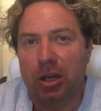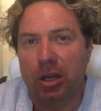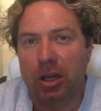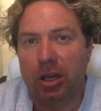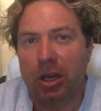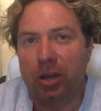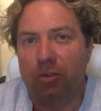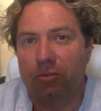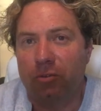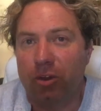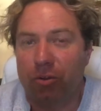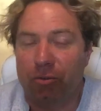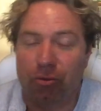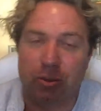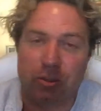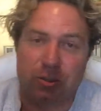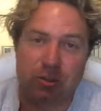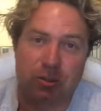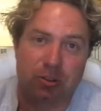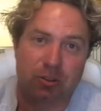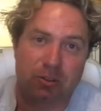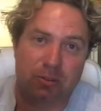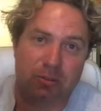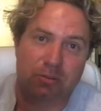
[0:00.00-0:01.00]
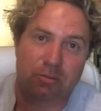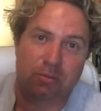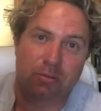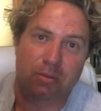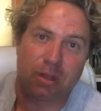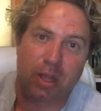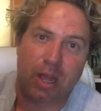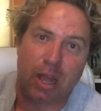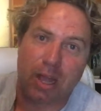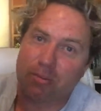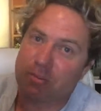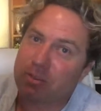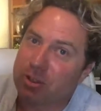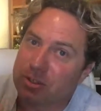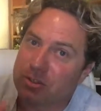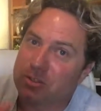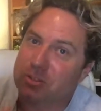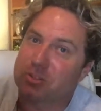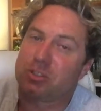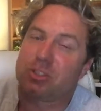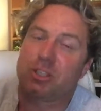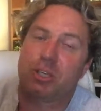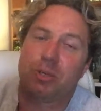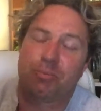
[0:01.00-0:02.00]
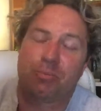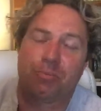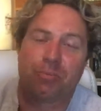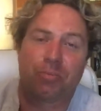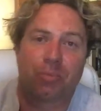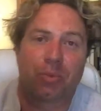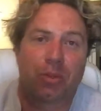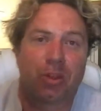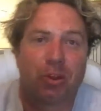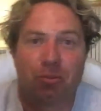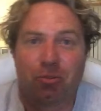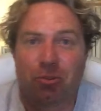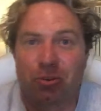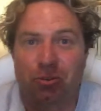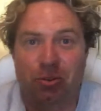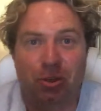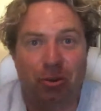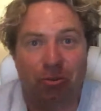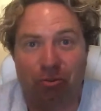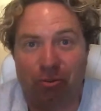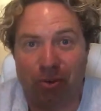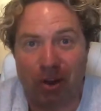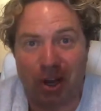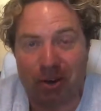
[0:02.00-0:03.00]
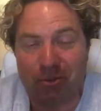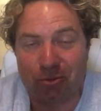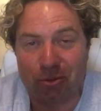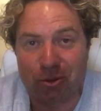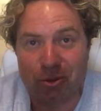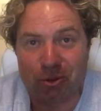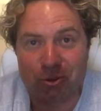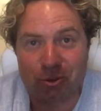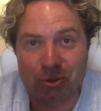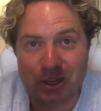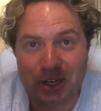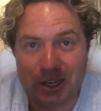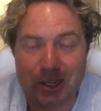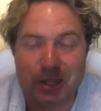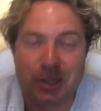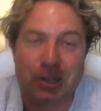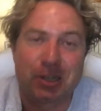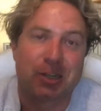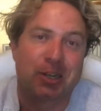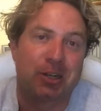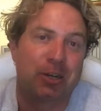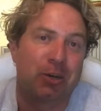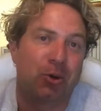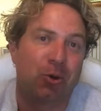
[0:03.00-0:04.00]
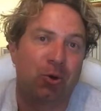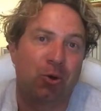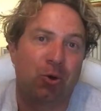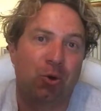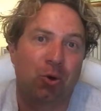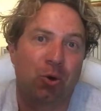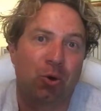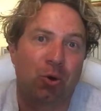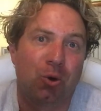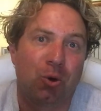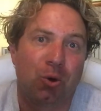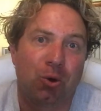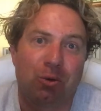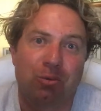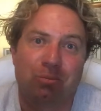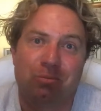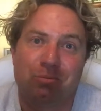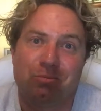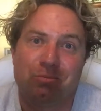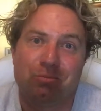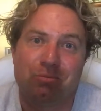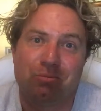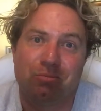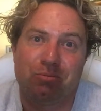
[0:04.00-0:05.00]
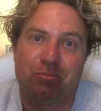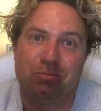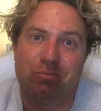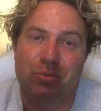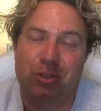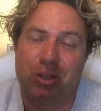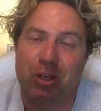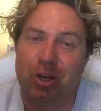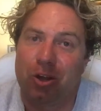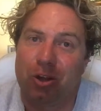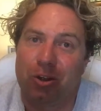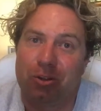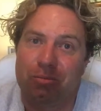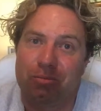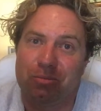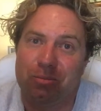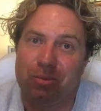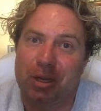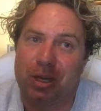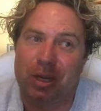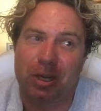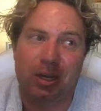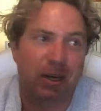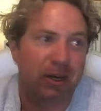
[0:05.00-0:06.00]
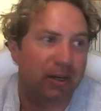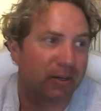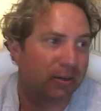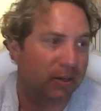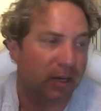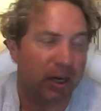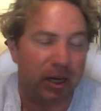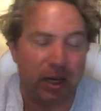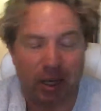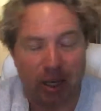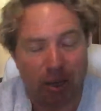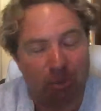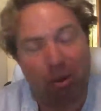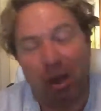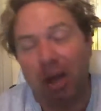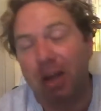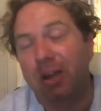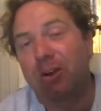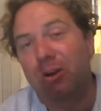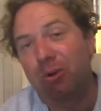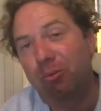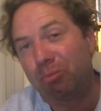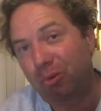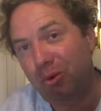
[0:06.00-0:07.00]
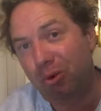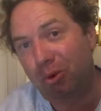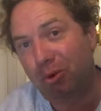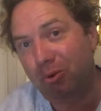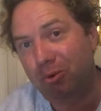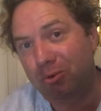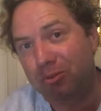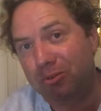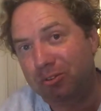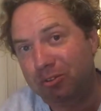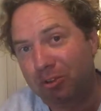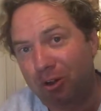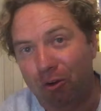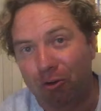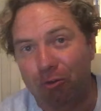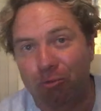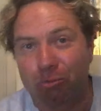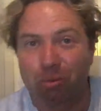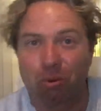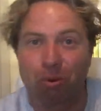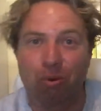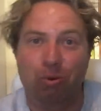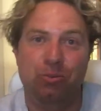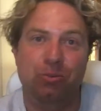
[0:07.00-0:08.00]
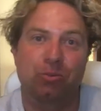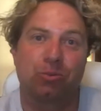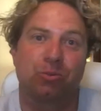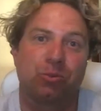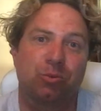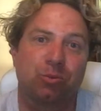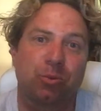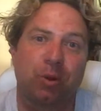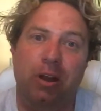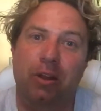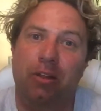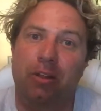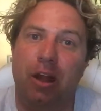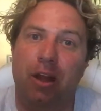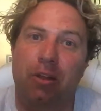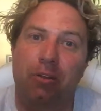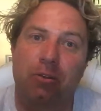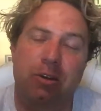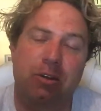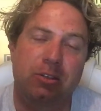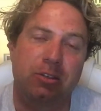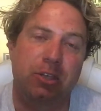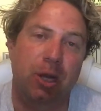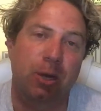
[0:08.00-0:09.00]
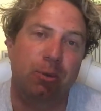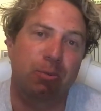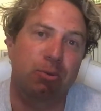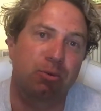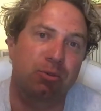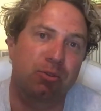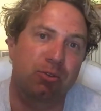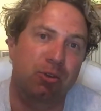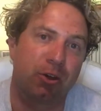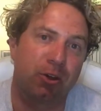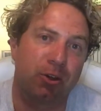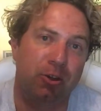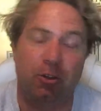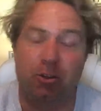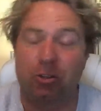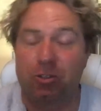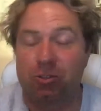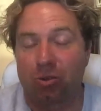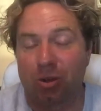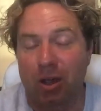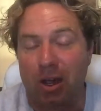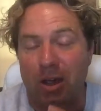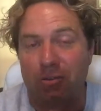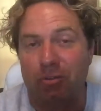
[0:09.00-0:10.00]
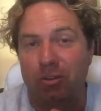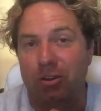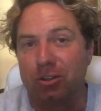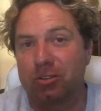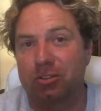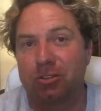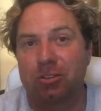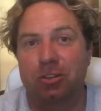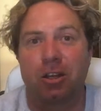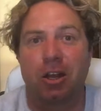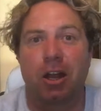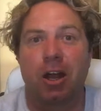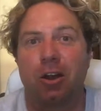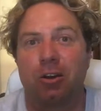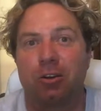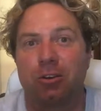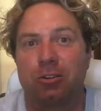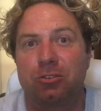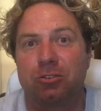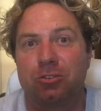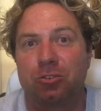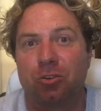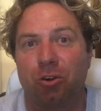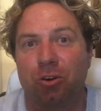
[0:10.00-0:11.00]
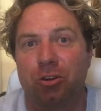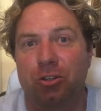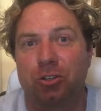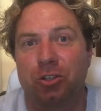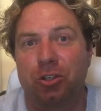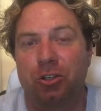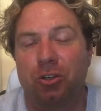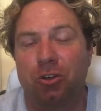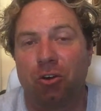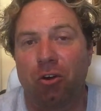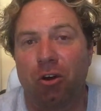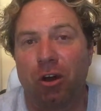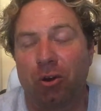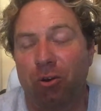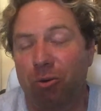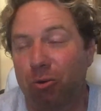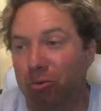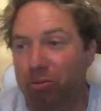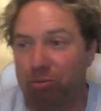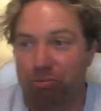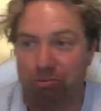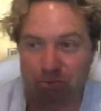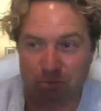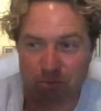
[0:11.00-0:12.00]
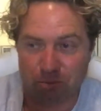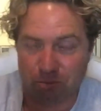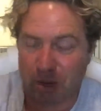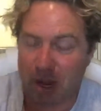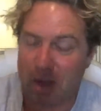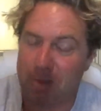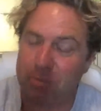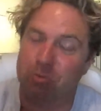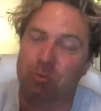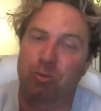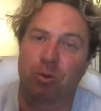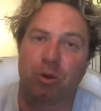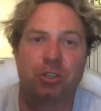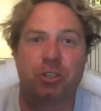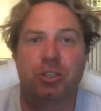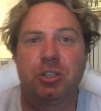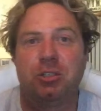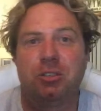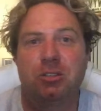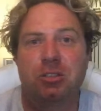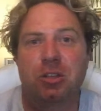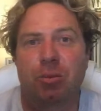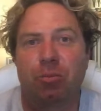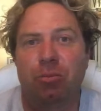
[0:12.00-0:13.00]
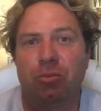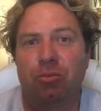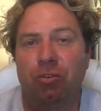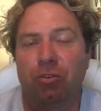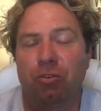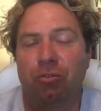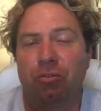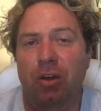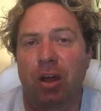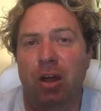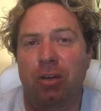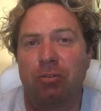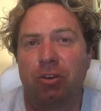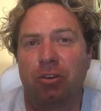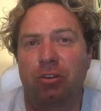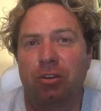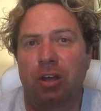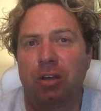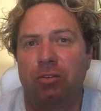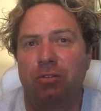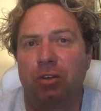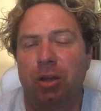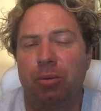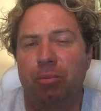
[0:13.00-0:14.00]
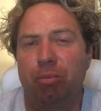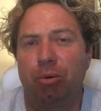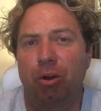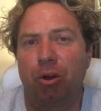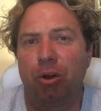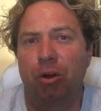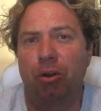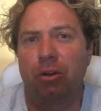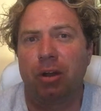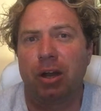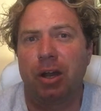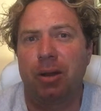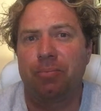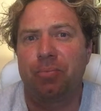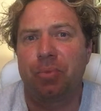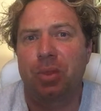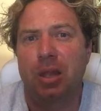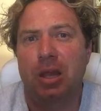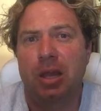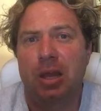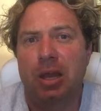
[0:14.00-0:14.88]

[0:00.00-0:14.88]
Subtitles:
Even if it's having a sip of your favourite drink, or hitting a bucket of balls, golf balls was one of the other examples I used, or having a cigar and a scotch at night, or perhaps watching some of your favourite TV program.